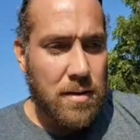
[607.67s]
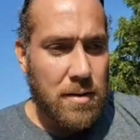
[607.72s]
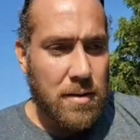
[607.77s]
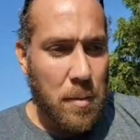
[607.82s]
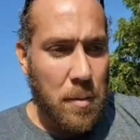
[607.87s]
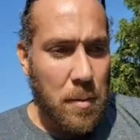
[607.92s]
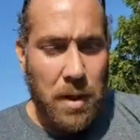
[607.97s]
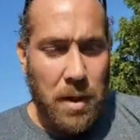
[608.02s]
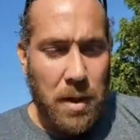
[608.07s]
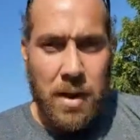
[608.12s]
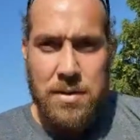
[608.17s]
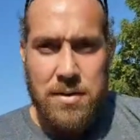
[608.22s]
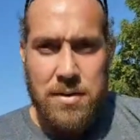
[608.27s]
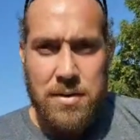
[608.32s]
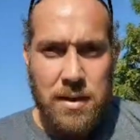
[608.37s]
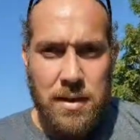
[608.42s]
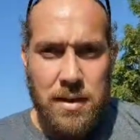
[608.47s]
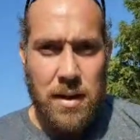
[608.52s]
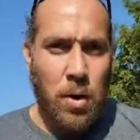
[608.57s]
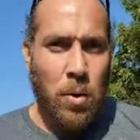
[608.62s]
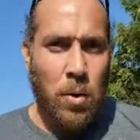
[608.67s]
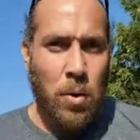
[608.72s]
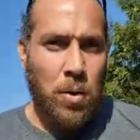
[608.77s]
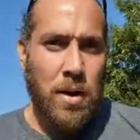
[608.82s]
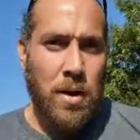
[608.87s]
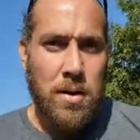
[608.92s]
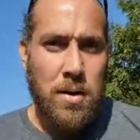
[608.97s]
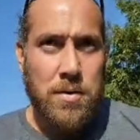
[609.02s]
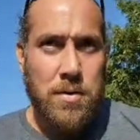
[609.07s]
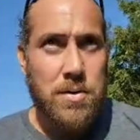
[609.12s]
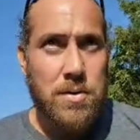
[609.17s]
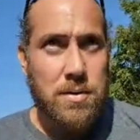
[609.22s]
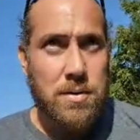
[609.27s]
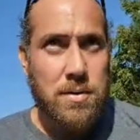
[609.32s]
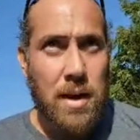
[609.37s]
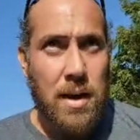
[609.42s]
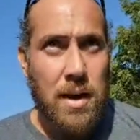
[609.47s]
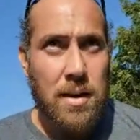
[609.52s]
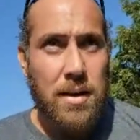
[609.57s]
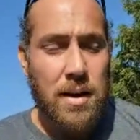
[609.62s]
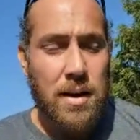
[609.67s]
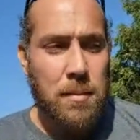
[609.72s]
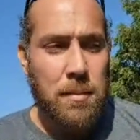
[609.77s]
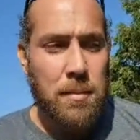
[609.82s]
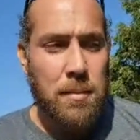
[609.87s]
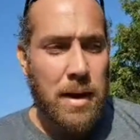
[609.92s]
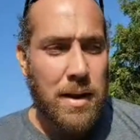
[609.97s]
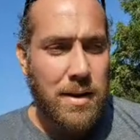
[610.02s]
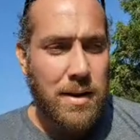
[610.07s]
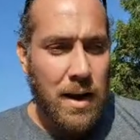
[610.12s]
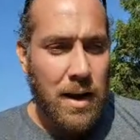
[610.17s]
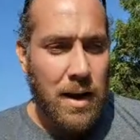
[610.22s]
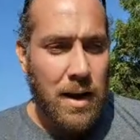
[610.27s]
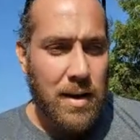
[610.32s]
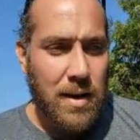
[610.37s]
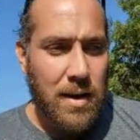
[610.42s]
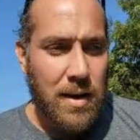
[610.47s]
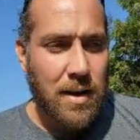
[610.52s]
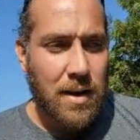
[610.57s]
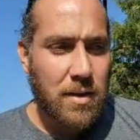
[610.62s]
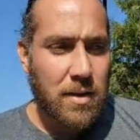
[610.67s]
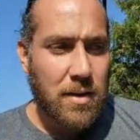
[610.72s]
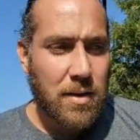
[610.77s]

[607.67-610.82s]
the planes that they told us that made contact,